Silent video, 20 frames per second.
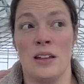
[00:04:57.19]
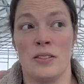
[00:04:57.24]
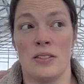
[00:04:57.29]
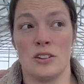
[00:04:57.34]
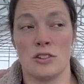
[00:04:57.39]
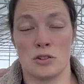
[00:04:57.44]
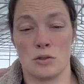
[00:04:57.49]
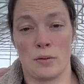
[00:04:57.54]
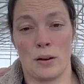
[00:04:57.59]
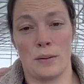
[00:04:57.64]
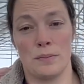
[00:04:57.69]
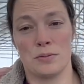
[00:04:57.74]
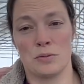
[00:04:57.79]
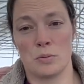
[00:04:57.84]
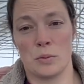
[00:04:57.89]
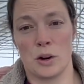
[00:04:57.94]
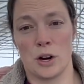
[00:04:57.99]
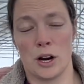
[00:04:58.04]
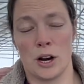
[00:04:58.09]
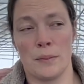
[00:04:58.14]
the shrubs
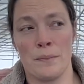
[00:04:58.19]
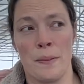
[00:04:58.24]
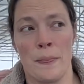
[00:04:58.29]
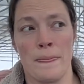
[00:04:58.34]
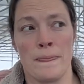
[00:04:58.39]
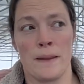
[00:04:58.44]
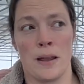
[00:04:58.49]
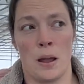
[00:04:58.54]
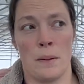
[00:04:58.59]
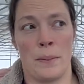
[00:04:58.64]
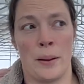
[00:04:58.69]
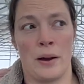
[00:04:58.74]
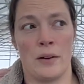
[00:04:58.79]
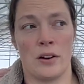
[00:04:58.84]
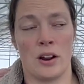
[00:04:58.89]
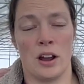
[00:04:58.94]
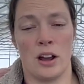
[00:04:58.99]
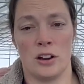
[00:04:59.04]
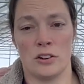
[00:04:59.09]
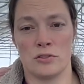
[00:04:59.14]
were about
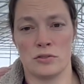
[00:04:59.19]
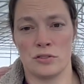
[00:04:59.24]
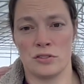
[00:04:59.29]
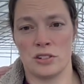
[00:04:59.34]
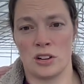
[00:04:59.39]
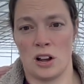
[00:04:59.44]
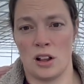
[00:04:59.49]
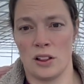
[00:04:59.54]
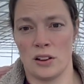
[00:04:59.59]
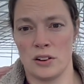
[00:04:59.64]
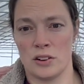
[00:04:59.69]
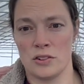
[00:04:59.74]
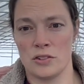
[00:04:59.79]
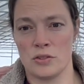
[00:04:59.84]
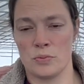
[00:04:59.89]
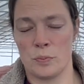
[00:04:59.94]
$100